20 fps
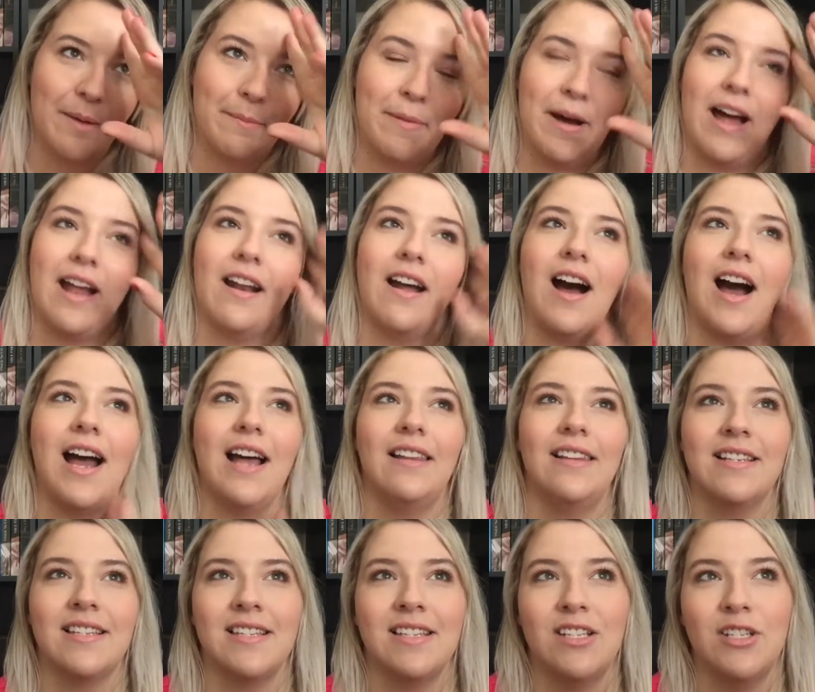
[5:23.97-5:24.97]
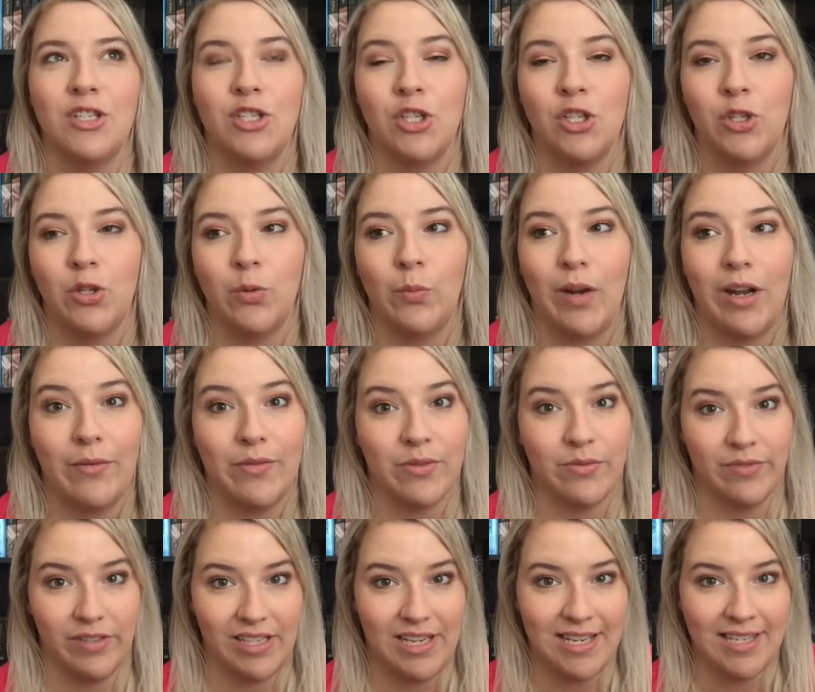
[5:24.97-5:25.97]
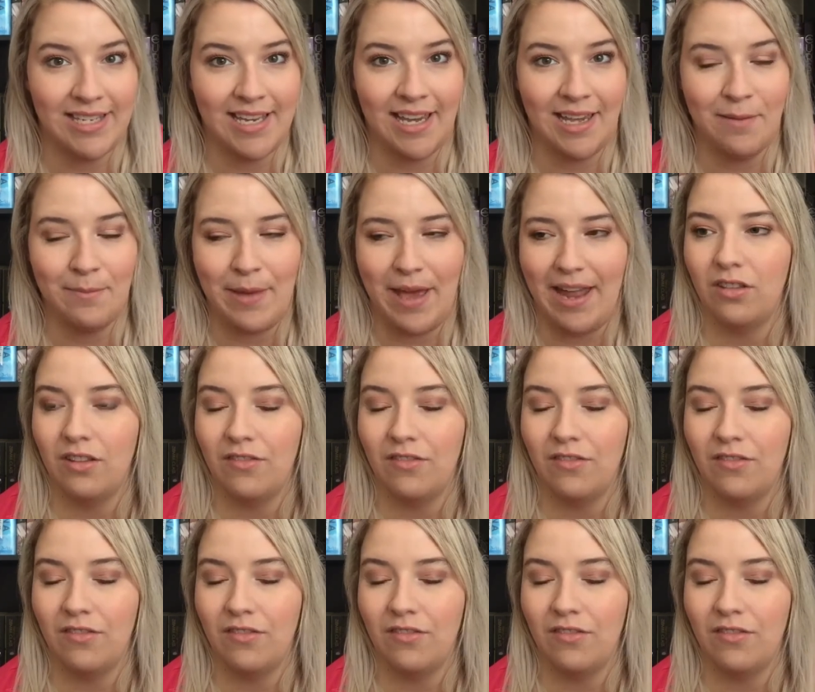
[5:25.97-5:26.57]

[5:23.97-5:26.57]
but I listened to, when I was really sick in bed,